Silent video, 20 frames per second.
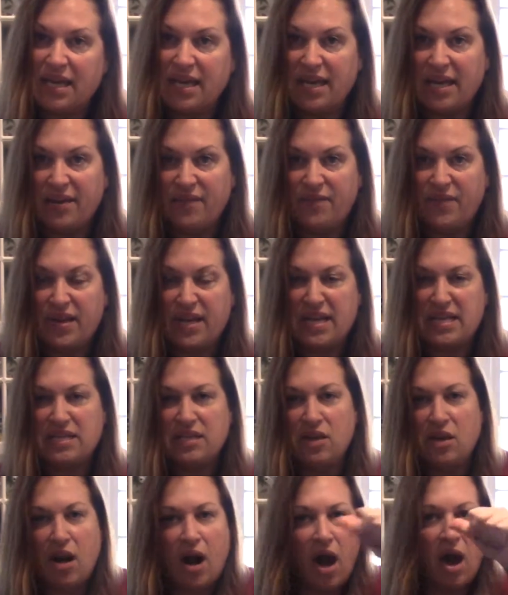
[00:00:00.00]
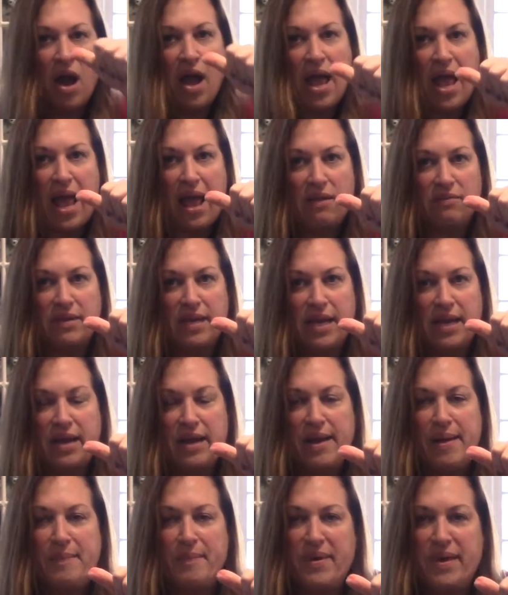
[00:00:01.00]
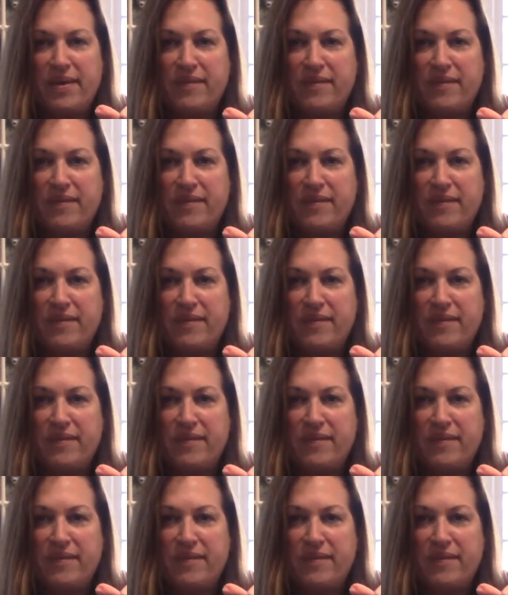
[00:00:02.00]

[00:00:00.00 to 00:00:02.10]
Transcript: If it is, out they come.